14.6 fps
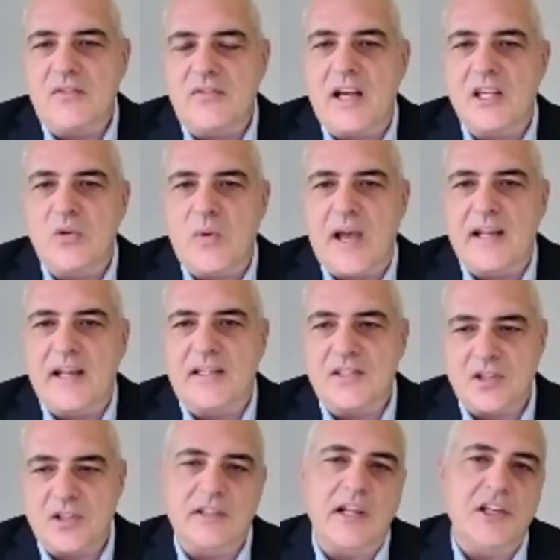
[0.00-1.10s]
value add
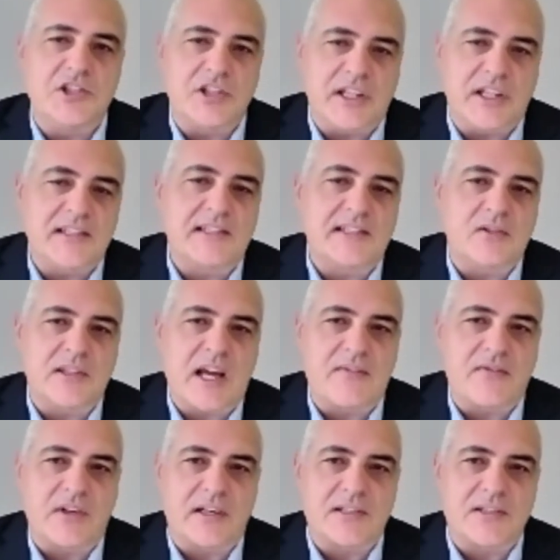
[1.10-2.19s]
consolidation in South
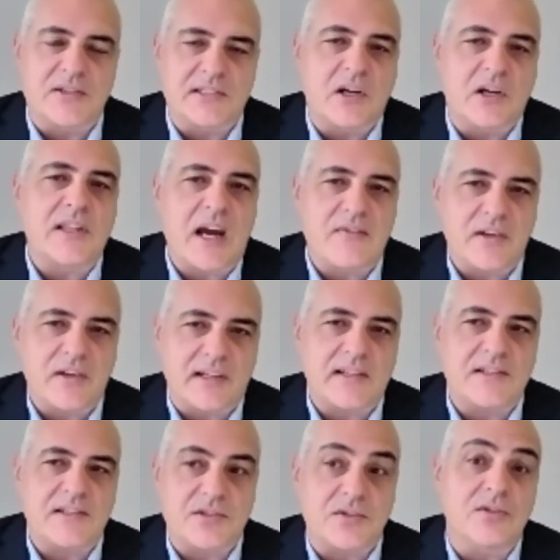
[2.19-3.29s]
Africa. So South Africa
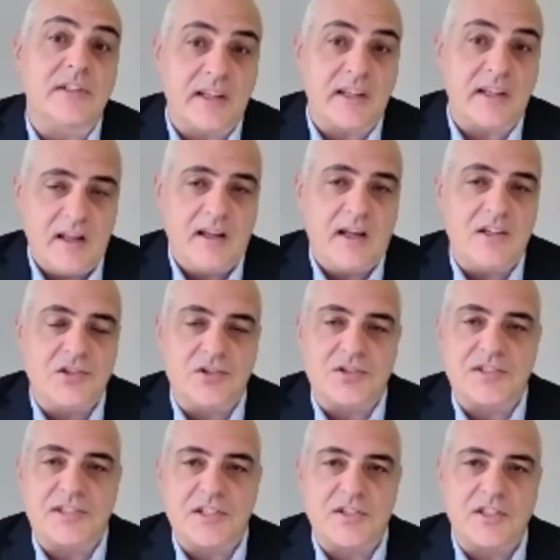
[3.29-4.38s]
is certainly a
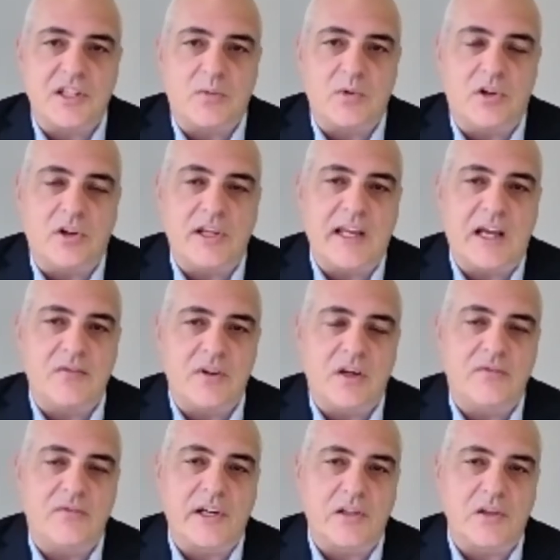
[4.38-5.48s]
jurisdiction that we're looking at
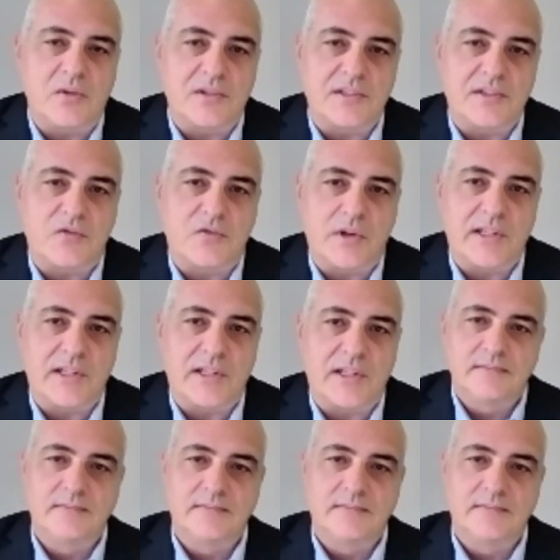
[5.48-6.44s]
very, very closely for this.